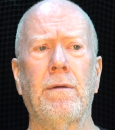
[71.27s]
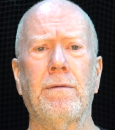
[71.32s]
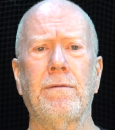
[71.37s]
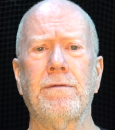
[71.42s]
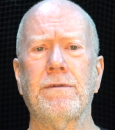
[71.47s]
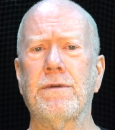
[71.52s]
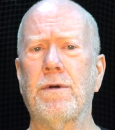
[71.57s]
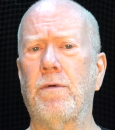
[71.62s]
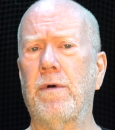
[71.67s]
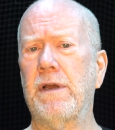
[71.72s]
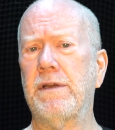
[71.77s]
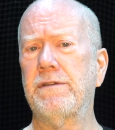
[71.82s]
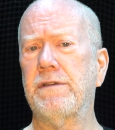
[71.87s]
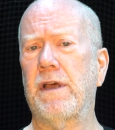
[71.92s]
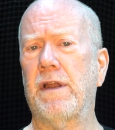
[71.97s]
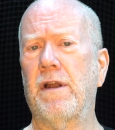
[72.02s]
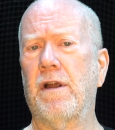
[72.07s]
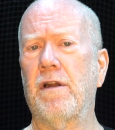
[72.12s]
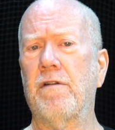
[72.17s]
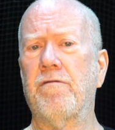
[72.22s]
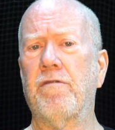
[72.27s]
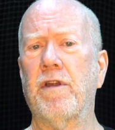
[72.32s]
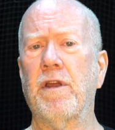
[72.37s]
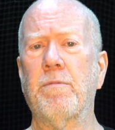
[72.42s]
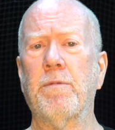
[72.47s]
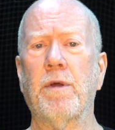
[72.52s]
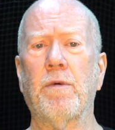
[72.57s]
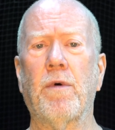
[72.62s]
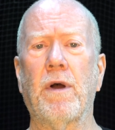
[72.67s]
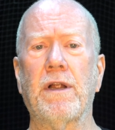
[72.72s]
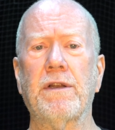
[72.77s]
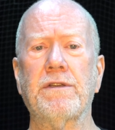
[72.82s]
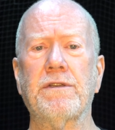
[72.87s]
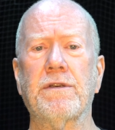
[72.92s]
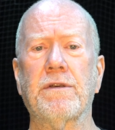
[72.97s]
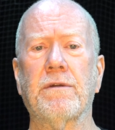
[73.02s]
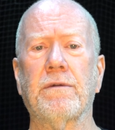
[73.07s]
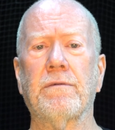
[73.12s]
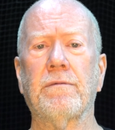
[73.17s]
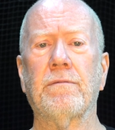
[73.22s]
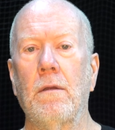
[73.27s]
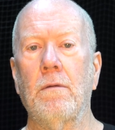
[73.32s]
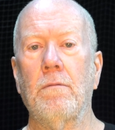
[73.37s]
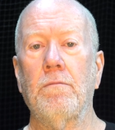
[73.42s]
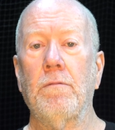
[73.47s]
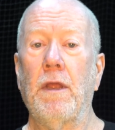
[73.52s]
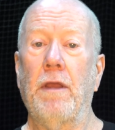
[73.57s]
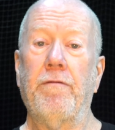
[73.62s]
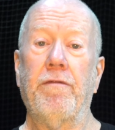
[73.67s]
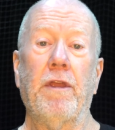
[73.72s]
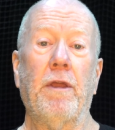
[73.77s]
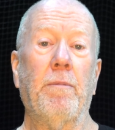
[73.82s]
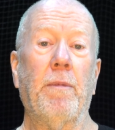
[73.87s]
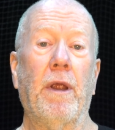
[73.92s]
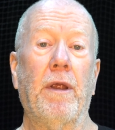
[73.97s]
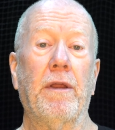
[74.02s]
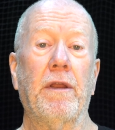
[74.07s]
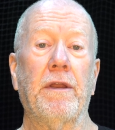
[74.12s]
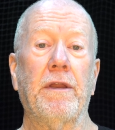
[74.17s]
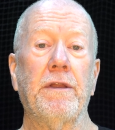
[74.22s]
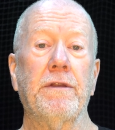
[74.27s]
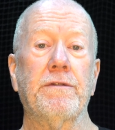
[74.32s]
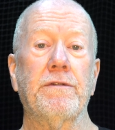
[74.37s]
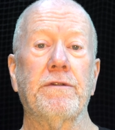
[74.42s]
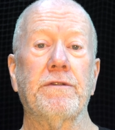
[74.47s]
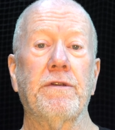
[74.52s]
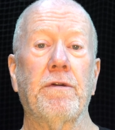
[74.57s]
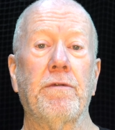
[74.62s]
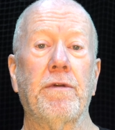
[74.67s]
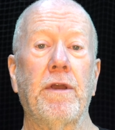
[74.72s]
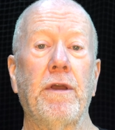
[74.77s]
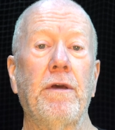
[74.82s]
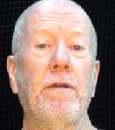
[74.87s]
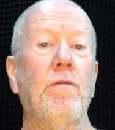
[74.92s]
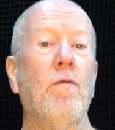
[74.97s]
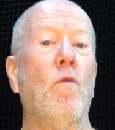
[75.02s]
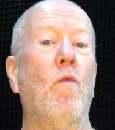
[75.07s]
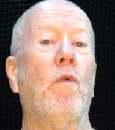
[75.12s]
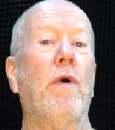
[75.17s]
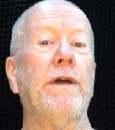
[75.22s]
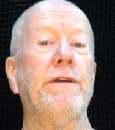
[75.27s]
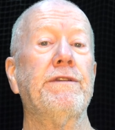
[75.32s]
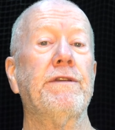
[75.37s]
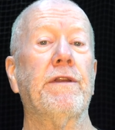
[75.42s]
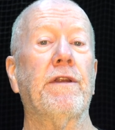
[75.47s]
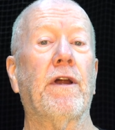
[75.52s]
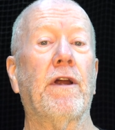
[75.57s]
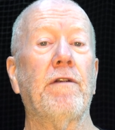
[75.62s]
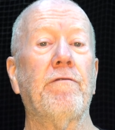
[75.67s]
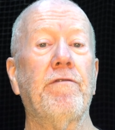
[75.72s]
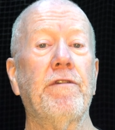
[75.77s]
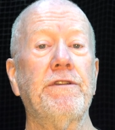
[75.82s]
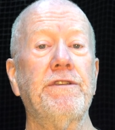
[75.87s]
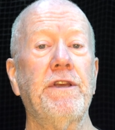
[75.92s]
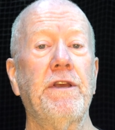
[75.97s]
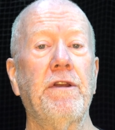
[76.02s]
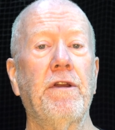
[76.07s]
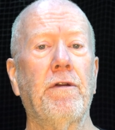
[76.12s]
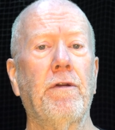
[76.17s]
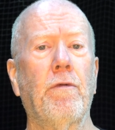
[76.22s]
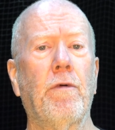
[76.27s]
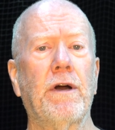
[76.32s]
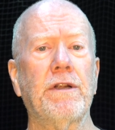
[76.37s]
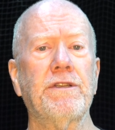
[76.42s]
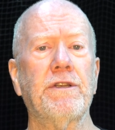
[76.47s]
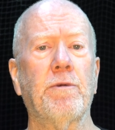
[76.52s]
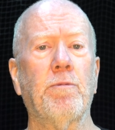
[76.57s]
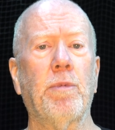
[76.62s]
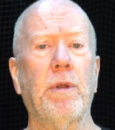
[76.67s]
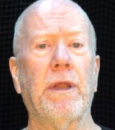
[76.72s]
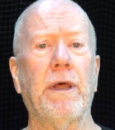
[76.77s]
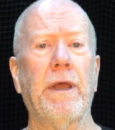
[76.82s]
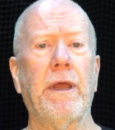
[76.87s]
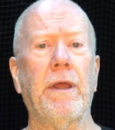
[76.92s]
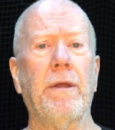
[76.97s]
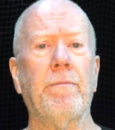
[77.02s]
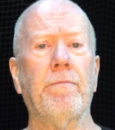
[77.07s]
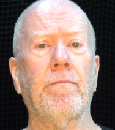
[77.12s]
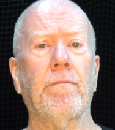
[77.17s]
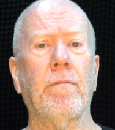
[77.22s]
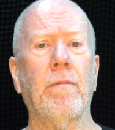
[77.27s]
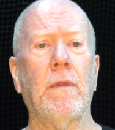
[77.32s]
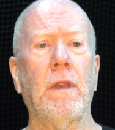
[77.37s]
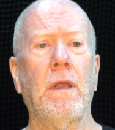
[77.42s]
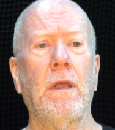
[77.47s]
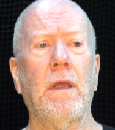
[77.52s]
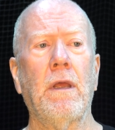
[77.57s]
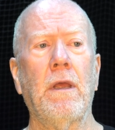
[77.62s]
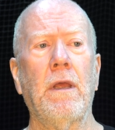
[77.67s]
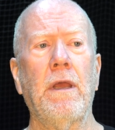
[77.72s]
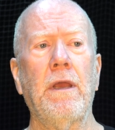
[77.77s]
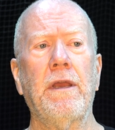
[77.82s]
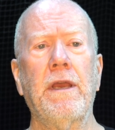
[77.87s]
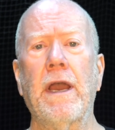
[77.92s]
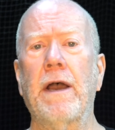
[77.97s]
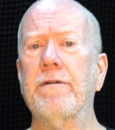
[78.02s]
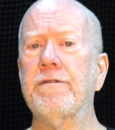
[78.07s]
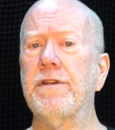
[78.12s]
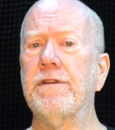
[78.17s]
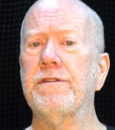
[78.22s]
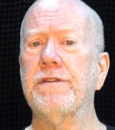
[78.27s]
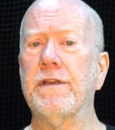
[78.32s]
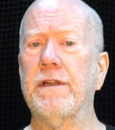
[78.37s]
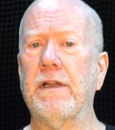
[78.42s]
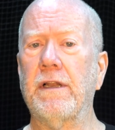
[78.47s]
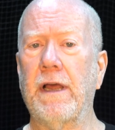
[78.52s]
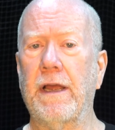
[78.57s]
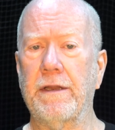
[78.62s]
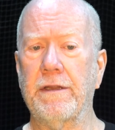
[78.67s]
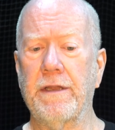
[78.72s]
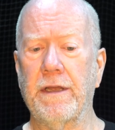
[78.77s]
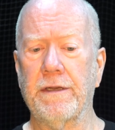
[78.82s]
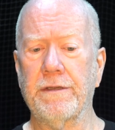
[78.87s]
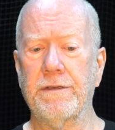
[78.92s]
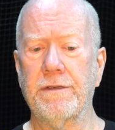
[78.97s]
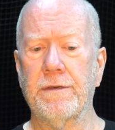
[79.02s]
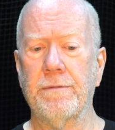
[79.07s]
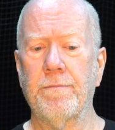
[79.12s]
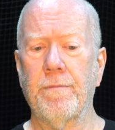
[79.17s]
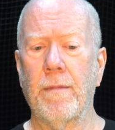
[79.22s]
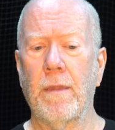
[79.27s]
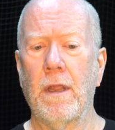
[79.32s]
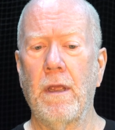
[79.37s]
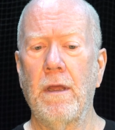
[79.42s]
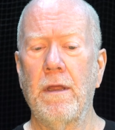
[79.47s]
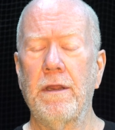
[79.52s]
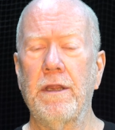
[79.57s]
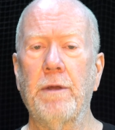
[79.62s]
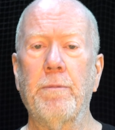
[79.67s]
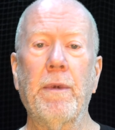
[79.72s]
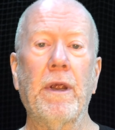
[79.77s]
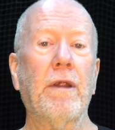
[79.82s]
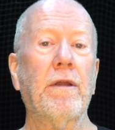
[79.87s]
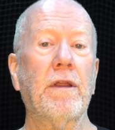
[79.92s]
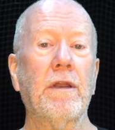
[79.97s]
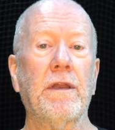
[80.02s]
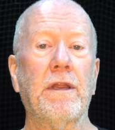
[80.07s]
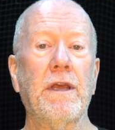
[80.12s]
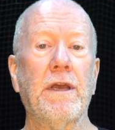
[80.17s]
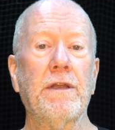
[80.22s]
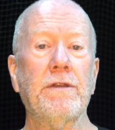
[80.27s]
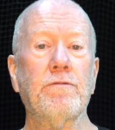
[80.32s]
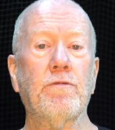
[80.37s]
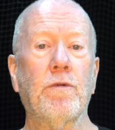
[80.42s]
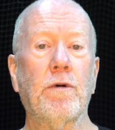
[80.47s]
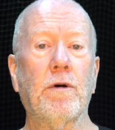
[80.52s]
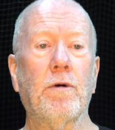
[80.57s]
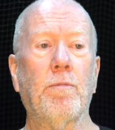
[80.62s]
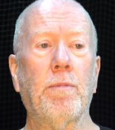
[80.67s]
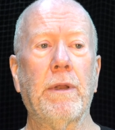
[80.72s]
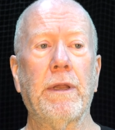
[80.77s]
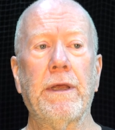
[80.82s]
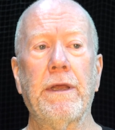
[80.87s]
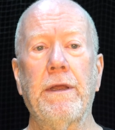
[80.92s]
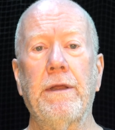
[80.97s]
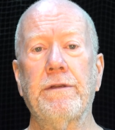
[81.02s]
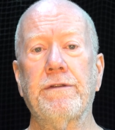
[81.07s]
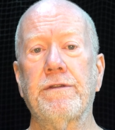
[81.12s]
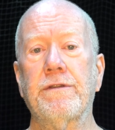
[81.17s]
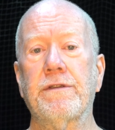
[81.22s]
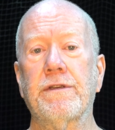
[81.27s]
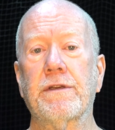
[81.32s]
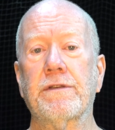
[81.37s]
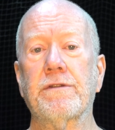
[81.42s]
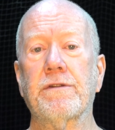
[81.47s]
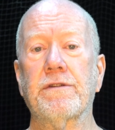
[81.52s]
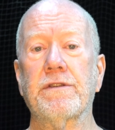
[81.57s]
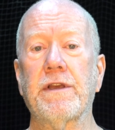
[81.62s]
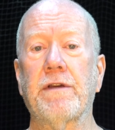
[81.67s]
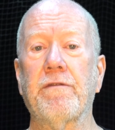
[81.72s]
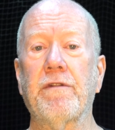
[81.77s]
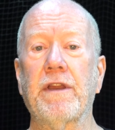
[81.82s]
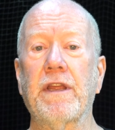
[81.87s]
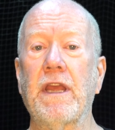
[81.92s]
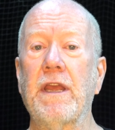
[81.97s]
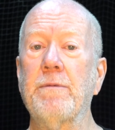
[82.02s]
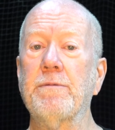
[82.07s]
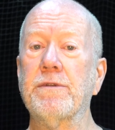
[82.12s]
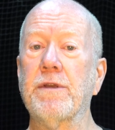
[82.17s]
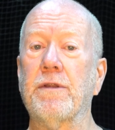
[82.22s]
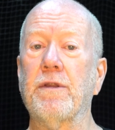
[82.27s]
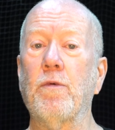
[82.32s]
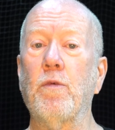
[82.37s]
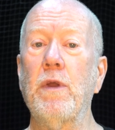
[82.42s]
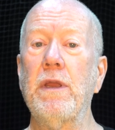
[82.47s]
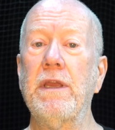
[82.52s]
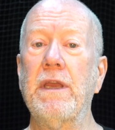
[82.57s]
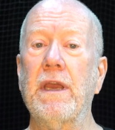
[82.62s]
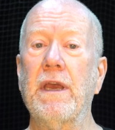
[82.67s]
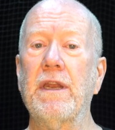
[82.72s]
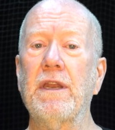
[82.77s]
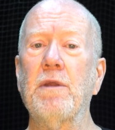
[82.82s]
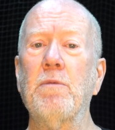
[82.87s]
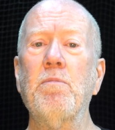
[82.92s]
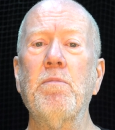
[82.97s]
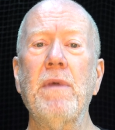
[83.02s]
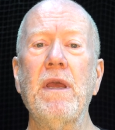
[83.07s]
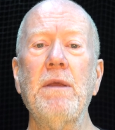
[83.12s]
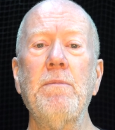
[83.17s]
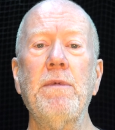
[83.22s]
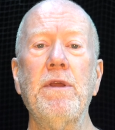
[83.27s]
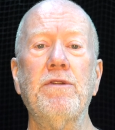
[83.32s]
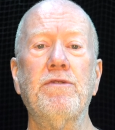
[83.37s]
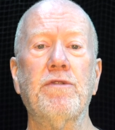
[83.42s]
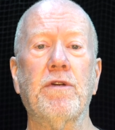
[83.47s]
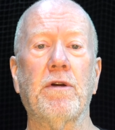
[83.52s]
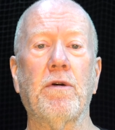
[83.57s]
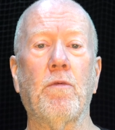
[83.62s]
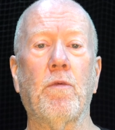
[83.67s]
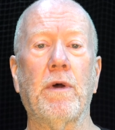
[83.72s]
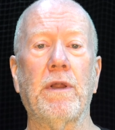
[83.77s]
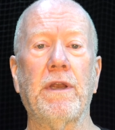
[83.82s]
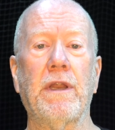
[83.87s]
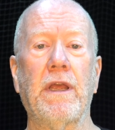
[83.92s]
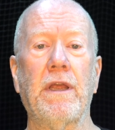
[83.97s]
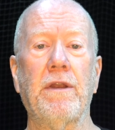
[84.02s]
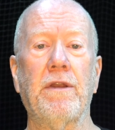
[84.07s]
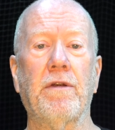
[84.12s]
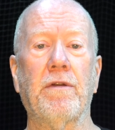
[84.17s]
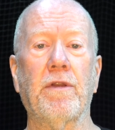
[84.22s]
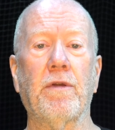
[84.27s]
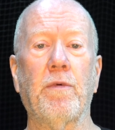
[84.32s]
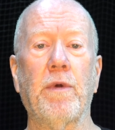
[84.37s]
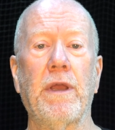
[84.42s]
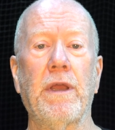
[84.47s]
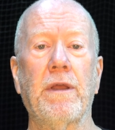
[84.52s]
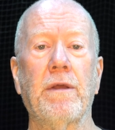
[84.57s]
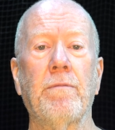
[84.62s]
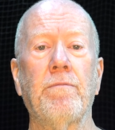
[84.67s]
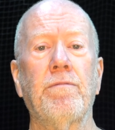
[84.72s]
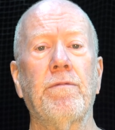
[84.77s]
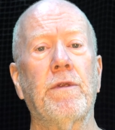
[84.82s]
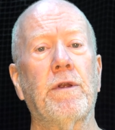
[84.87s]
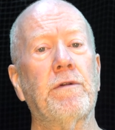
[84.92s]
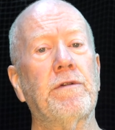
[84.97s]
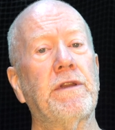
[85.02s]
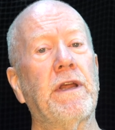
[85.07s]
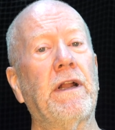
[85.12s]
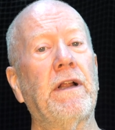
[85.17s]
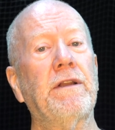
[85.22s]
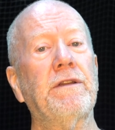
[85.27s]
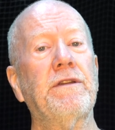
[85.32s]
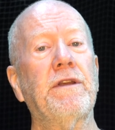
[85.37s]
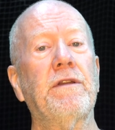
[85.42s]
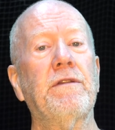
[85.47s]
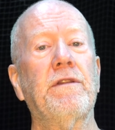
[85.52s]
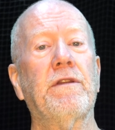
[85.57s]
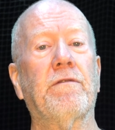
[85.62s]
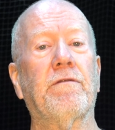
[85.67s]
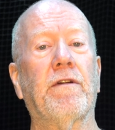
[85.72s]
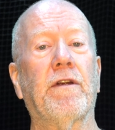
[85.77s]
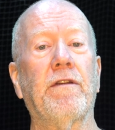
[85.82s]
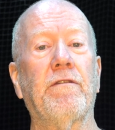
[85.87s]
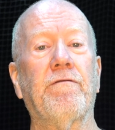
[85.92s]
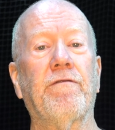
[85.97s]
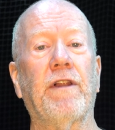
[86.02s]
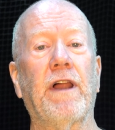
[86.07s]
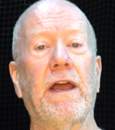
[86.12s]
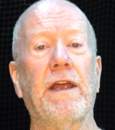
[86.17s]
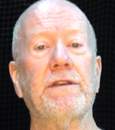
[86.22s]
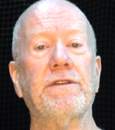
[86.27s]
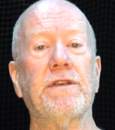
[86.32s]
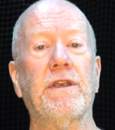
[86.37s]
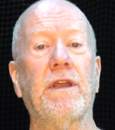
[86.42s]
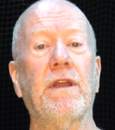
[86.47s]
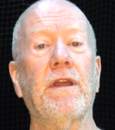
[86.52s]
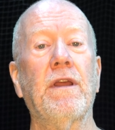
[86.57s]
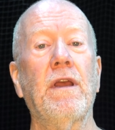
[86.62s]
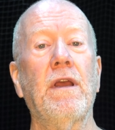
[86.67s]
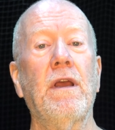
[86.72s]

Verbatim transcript: So why is that hard for him to watch? If the American kids are so good, why is it hard for Geno to watch them play? He couches it like this. The American kids will play six or seven games on the weekend and maybe drill one day during the week. They're talented, they're very flashy.